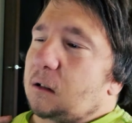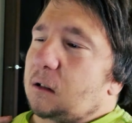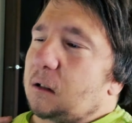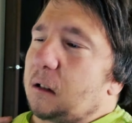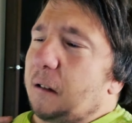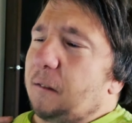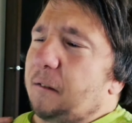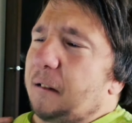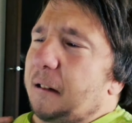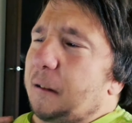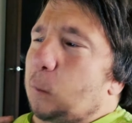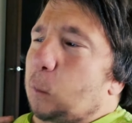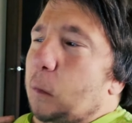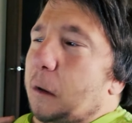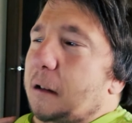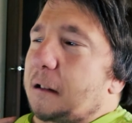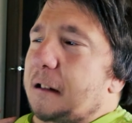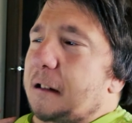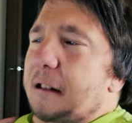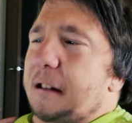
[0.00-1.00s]
not really
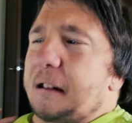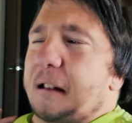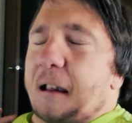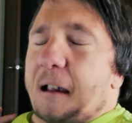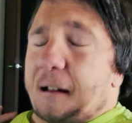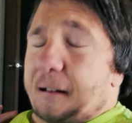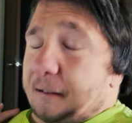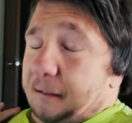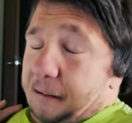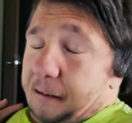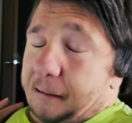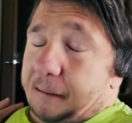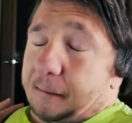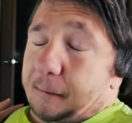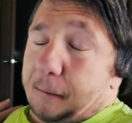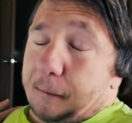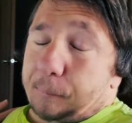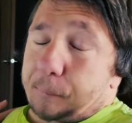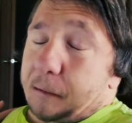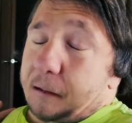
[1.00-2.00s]
windy,
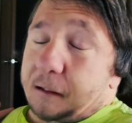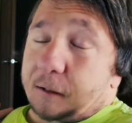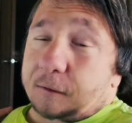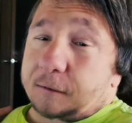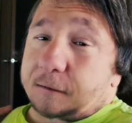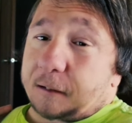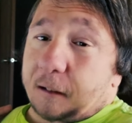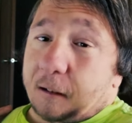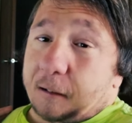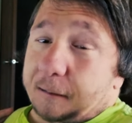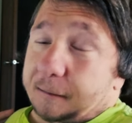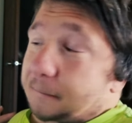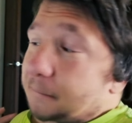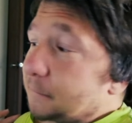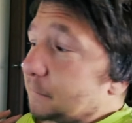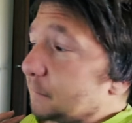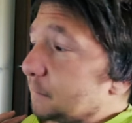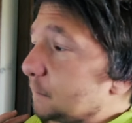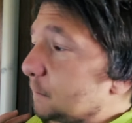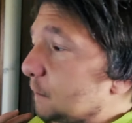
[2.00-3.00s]
I've been outside,
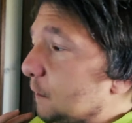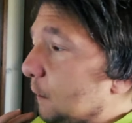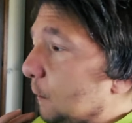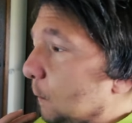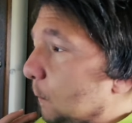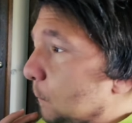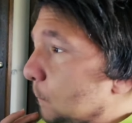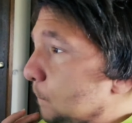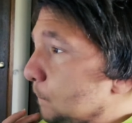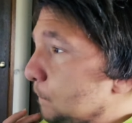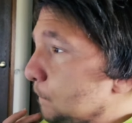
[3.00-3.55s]
so.